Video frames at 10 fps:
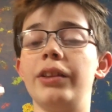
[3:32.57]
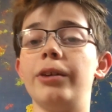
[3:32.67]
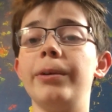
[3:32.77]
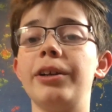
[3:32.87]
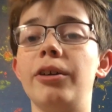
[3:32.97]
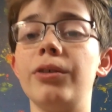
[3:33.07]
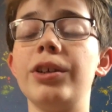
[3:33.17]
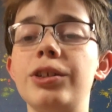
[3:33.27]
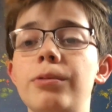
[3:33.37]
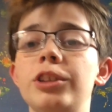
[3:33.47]
There we go.
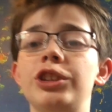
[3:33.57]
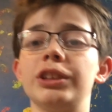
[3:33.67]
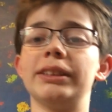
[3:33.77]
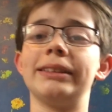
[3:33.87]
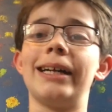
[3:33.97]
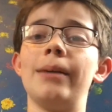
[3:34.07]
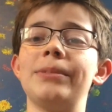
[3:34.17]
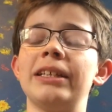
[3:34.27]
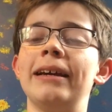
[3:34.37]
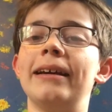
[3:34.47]
This one just
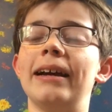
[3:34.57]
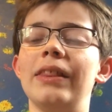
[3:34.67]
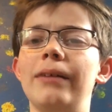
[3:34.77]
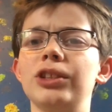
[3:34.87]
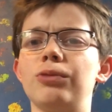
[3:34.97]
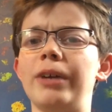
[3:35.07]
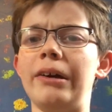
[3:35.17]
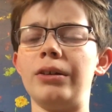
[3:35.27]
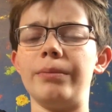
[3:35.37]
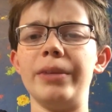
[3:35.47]
stopped, and that was
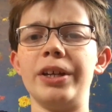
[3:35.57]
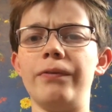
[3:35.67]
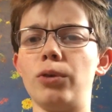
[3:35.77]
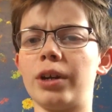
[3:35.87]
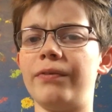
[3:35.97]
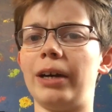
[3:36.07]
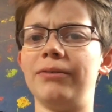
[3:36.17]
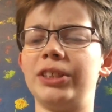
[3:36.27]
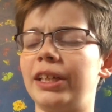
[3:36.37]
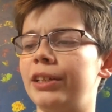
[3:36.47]
around 1 minute
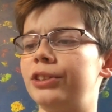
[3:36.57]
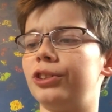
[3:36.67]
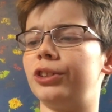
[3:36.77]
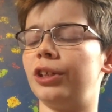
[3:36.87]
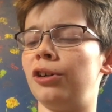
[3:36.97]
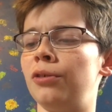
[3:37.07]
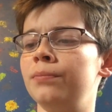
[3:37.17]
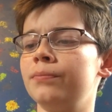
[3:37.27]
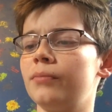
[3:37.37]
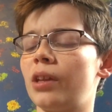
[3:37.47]
45 seconds or so.
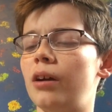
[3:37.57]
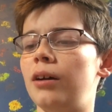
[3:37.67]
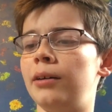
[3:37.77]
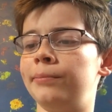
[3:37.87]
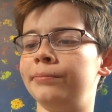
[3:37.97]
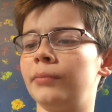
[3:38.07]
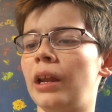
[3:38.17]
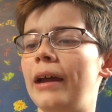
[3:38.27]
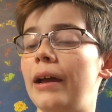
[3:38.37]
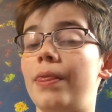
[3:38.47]
And
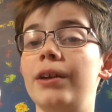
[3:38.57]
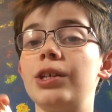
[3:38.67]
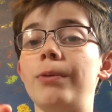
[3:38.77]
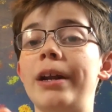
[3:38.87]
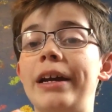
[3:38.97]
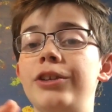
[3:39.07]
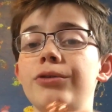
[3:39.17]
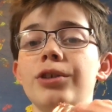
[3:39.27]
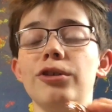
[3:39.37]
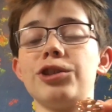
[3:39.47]
this one I
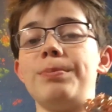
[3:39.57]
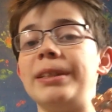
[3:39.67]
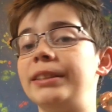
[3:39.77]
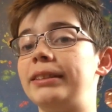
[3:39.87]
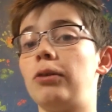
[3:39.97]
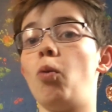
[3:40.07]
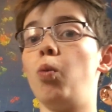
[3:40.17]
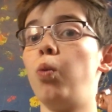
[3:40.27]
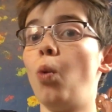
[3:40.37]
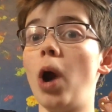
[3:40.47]
do know spins
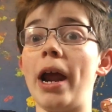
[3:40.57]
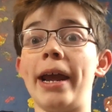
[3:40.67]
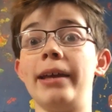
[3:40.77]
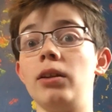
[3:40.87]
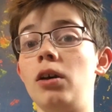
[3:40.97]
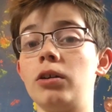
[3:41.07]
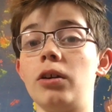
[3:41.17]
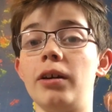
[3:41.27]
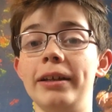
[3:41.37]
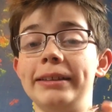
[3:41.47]
way
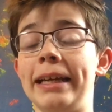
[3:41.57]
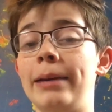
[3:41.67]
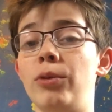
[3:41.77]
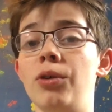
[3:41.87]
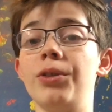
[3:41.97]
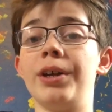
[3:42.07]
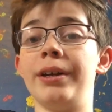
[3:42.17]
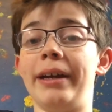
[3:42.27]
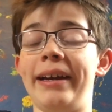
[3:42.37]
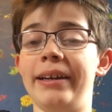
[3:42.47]
longer on a table
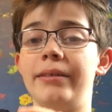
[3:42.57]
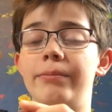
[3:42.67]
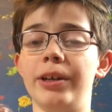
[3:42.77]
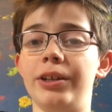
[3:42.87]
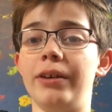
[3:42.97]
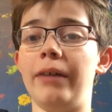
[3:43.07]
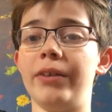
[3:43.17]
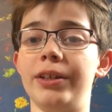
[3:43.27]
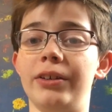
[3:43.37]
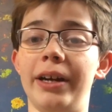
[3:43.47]
than when you have
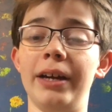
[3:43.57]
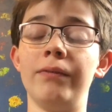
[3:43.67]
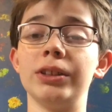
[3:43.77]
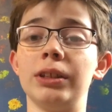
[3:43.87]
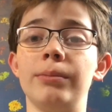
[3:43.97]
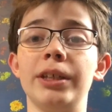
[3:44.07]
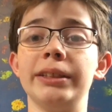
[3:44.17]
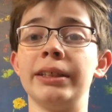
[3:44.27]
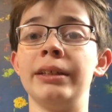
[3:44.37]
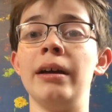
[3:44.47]
it in your hand for some
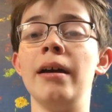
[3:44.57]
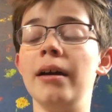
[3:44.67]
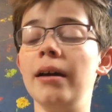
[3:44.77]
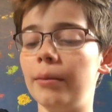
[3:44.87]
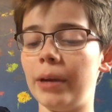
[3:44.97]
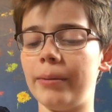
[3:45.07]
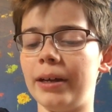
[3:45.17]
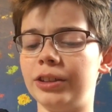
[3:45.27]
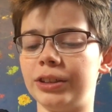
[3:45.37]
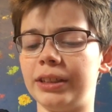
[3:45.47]
reason.
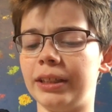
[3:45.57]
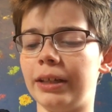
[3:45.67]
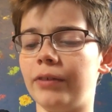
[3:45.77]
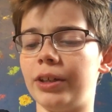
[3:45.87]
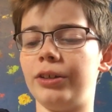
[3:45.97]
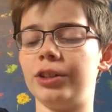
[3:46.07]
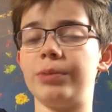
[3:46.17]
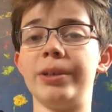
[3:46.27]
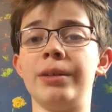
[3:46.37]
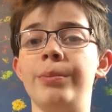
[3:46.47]
Maybe I just didn't give it a good
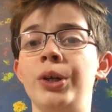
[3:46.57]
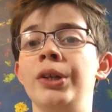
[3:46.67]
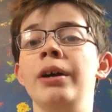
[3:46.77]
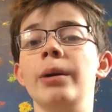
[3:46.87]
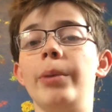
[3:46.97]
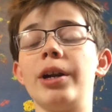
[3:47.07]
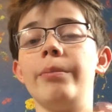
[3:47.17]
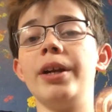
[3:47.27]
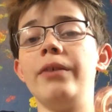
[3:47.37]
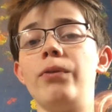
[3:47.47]
spin, but about
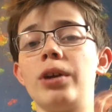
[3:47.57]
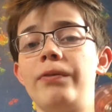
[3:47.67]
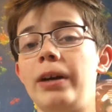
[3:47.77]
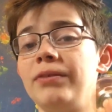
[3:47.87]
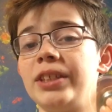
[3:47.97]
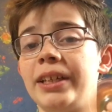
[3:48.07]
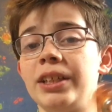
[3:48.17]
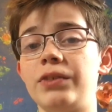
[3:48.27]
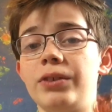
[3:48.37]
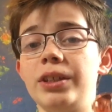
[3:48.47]
1 minute 45
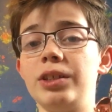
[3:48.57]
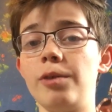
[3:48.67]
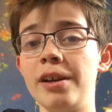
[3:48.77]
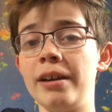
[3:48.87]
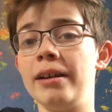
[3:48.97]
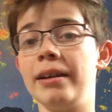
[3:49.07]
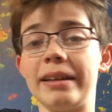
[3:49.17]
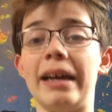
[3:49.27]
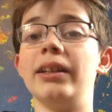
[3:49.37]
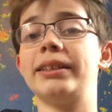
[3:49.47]
seconds for this one.
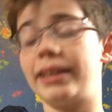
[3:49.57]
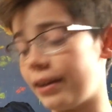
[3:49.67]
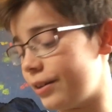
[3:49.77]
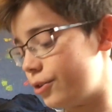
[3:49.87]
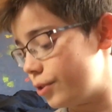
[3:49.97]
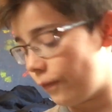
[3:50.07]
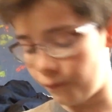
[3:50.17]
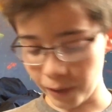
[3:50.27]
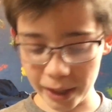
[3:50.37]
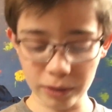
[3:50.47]
Now let's get into the
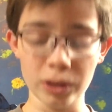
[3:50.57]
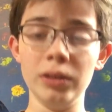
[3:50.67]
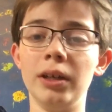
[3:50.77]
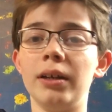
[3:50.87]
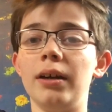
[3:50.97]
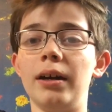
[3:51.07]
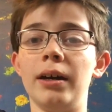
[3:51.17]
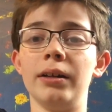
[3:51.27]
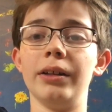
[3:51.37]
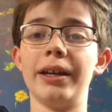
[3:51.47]
final
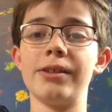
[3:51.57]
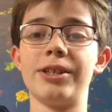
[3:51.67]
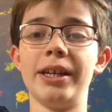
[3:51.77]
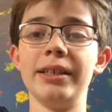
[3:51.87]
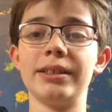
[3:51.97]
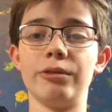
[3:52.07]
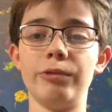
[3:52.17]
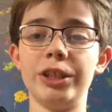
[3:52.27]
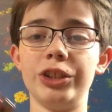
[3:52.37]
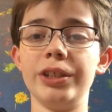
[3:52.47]
length test,
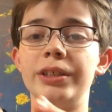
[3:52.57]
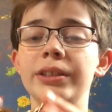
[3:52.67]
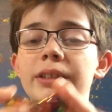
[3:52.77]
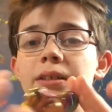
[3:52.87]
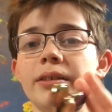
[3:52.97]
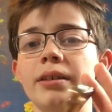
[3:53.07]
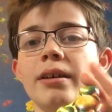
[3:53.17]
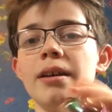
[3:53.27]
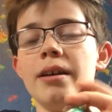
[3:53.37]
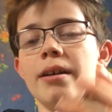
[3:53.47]
which is
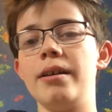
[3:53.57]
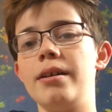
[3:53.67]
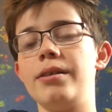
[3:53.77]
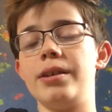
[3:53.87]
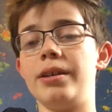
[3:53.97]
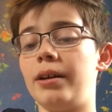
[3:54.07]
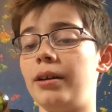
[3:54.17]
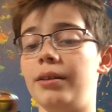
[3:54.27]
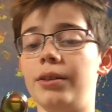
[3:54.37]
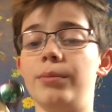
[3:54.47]

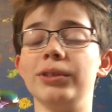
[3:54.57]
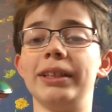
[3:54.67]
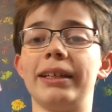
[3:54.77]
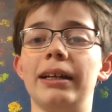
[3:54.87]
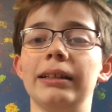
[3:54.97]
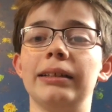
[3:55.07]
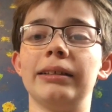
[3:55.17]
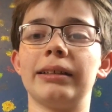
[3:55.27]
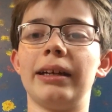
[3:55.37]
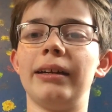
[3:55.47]
the
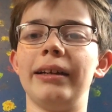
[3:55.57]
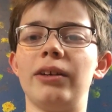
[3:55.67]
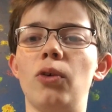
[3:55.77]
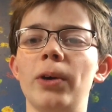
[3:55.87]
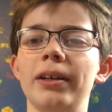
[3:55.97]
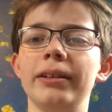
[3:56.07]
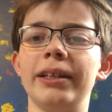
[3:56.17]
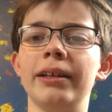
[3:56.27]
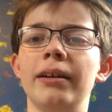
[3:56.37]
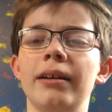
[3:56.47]
multicolored, kind of like
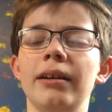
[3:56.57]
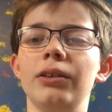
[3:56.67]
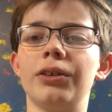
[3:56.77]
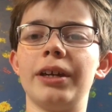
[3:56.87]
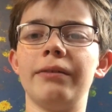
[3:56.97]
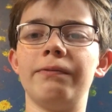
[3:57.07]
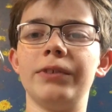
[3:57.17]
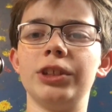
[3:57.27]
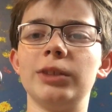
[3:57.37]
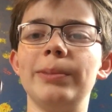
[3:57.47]
oily looking
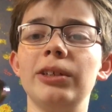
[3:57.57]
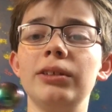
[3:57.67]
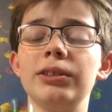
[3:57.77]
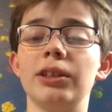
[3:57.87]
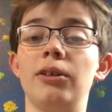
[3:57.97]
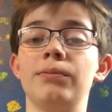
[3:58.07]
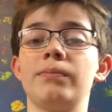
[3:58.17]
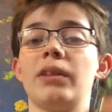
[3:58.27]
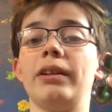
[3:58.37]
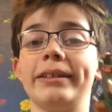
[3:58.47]
fidget spinner. So
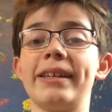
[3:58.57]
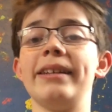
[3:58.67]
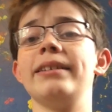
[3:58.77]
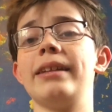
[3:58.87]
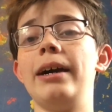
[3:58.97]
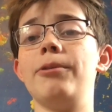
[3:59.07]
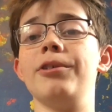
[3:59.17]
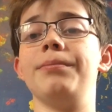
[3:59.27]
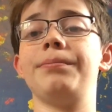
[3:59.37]
let's get into that one.